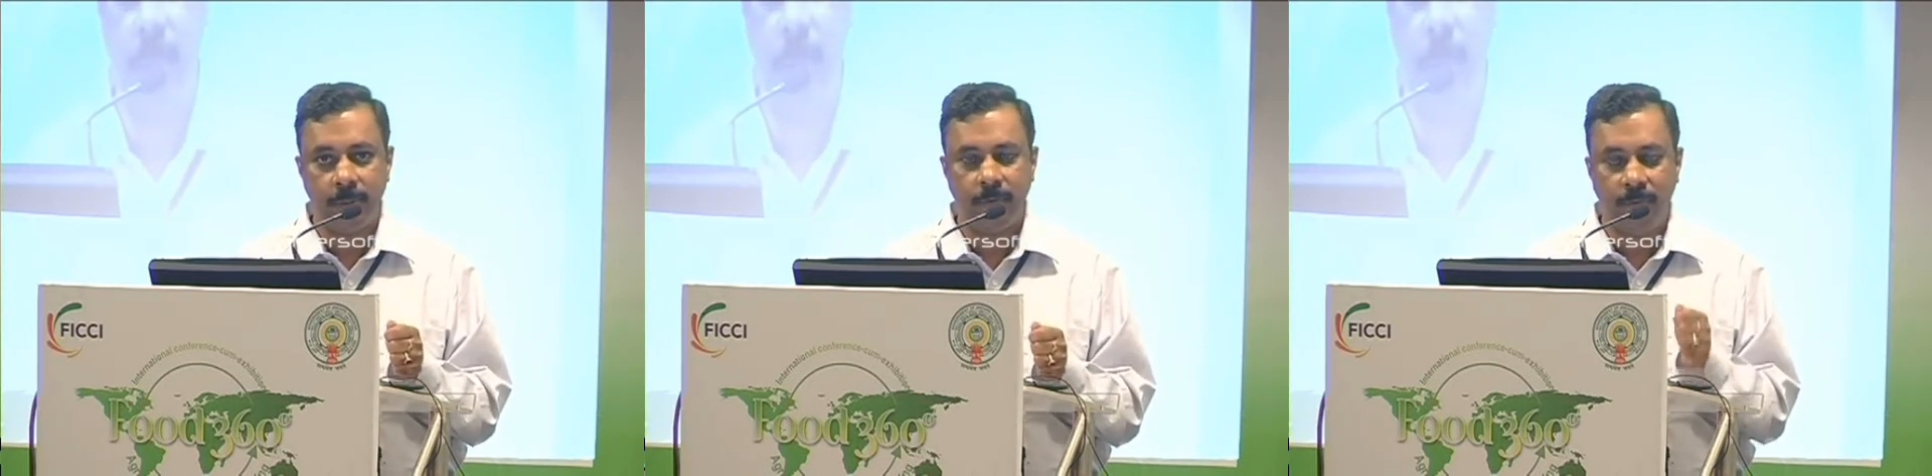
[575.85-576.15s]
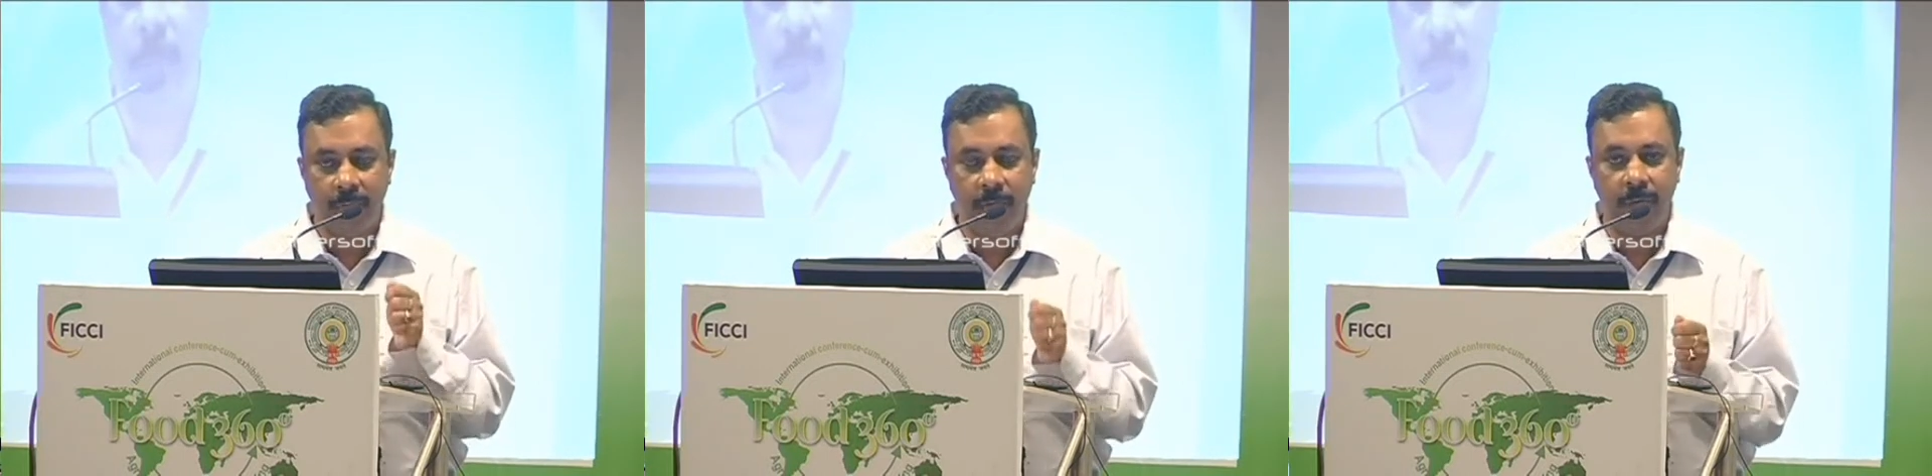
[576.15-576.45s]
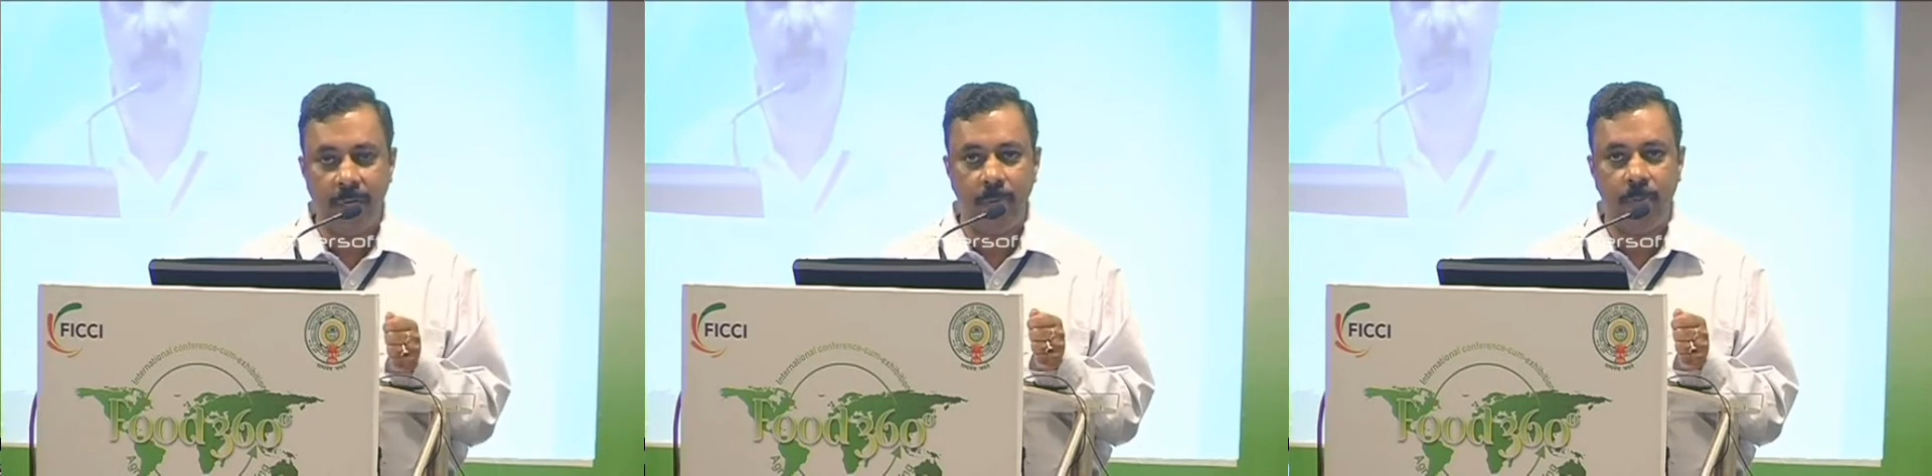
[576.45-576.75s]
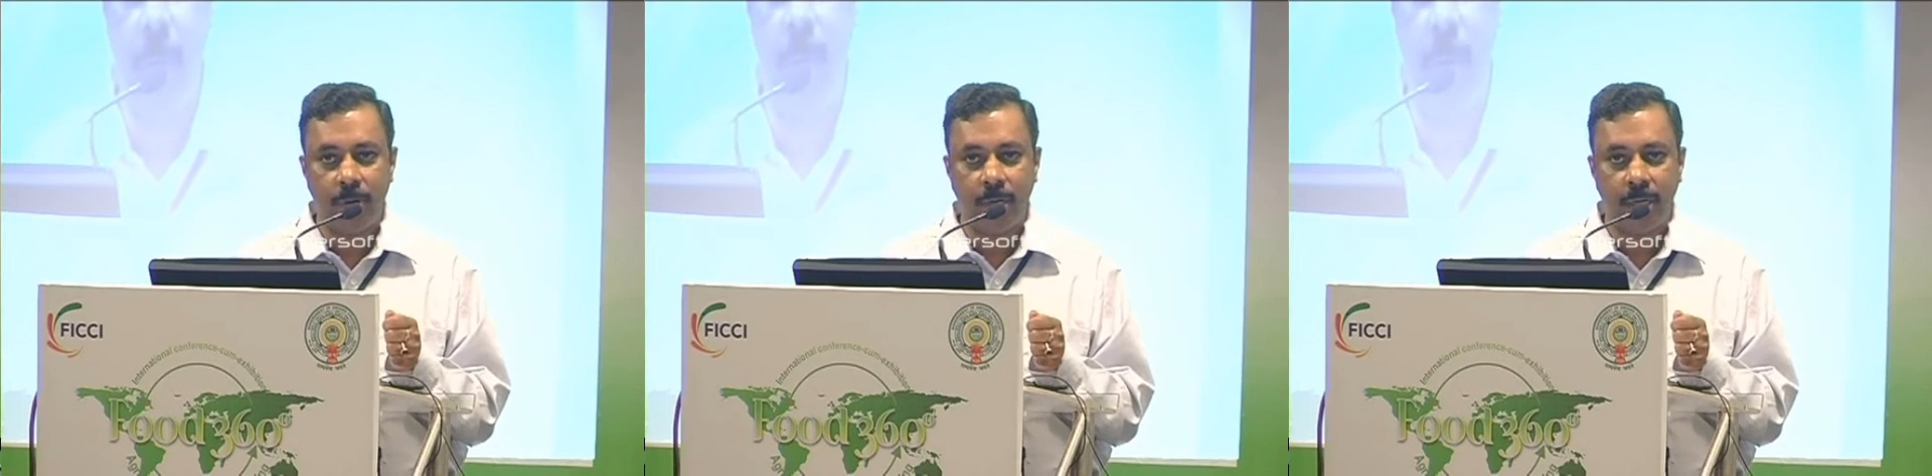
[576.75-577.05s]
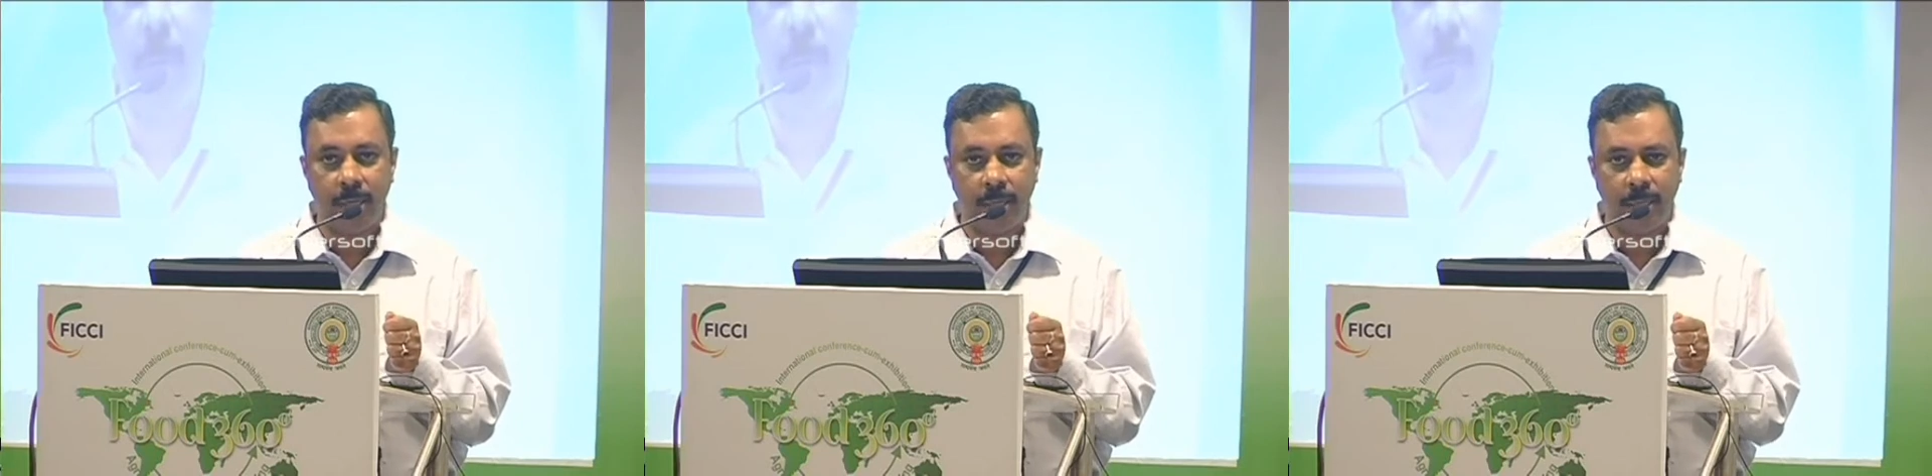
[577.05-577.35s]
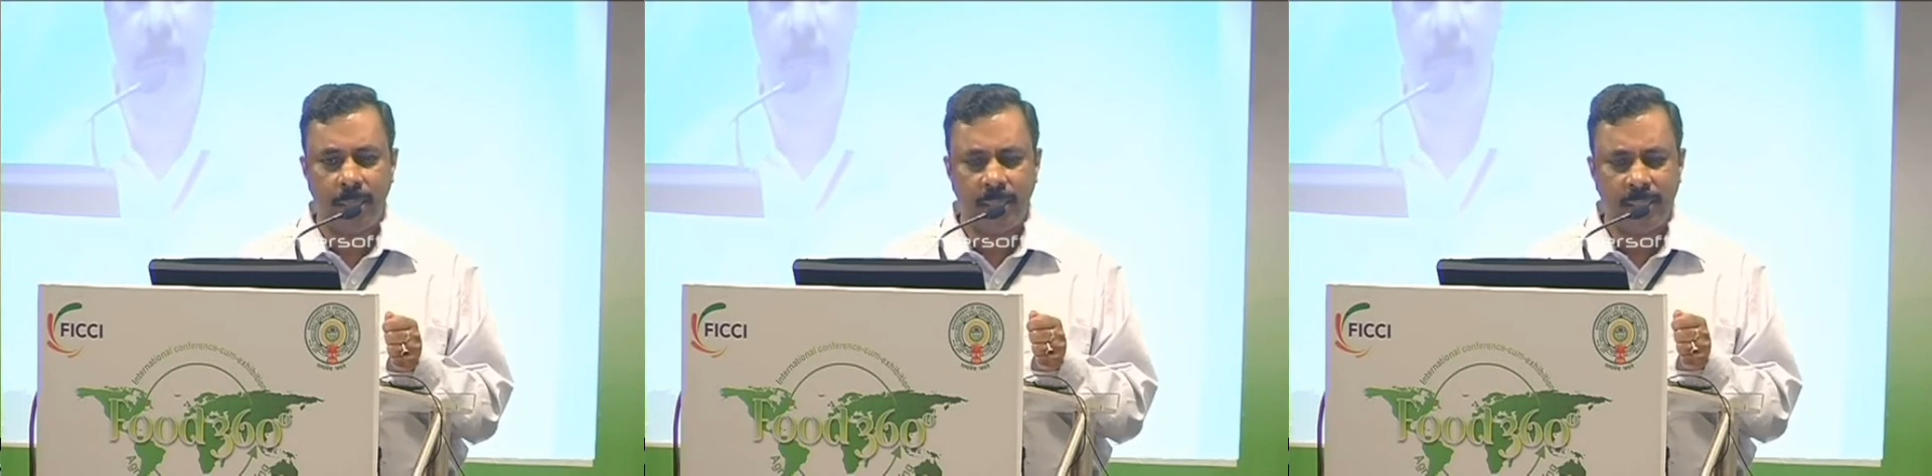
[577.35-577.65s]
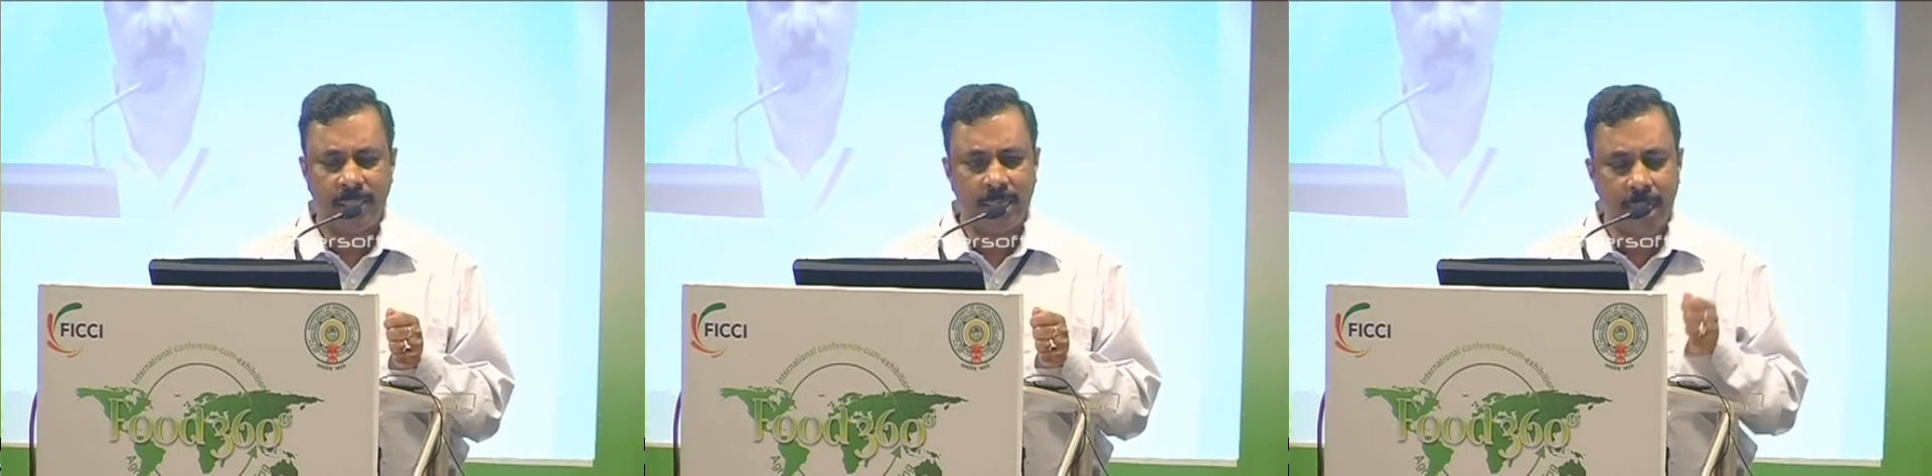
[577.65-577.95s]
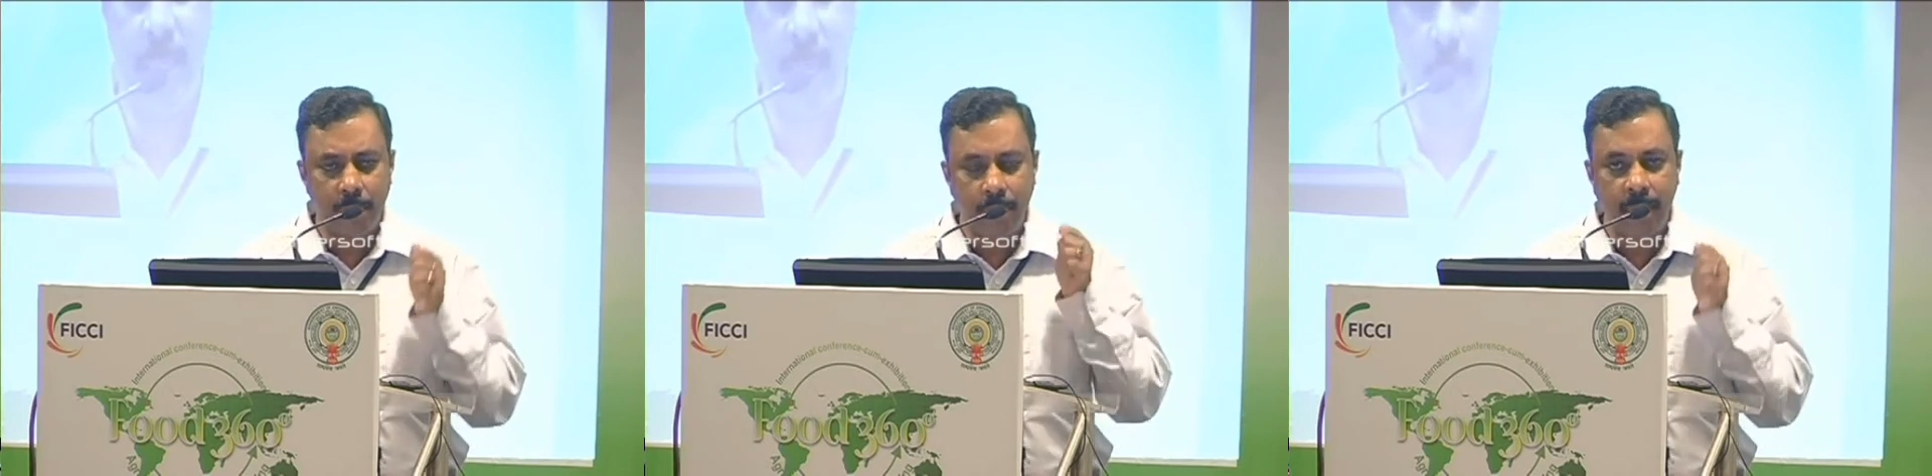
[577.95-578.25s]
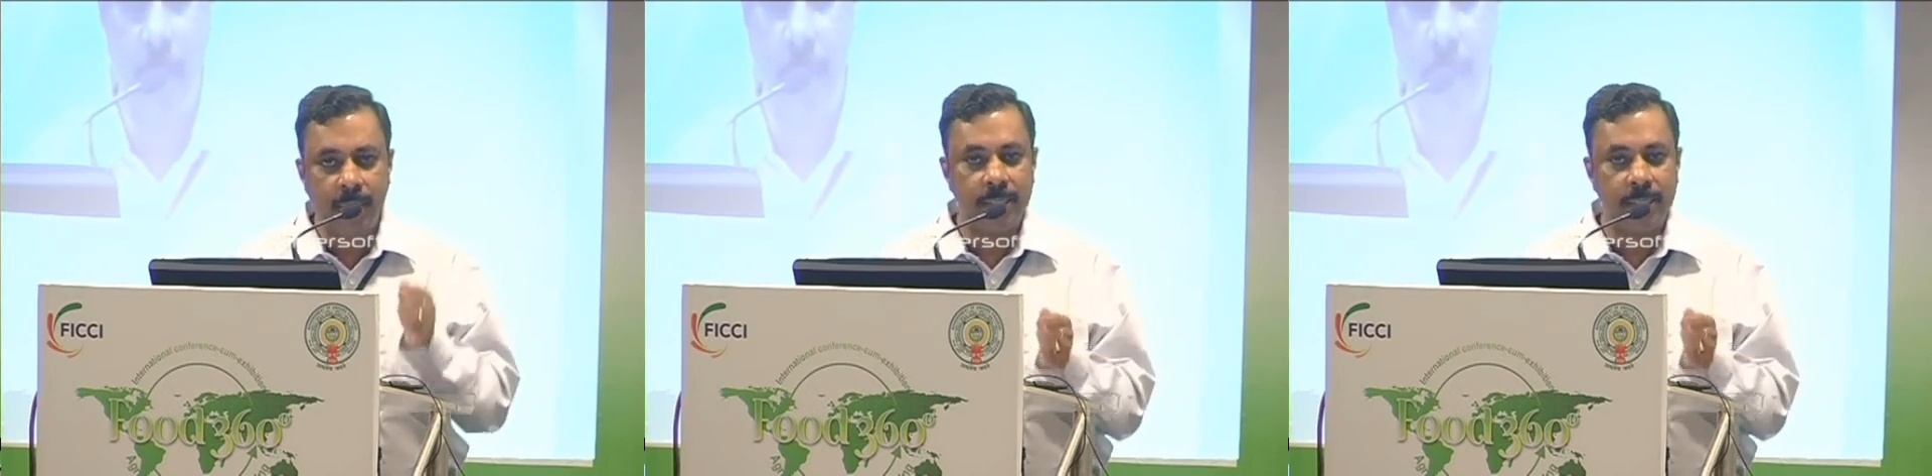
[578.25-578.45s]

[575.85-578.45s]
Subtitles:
Very, very important. There's tremendous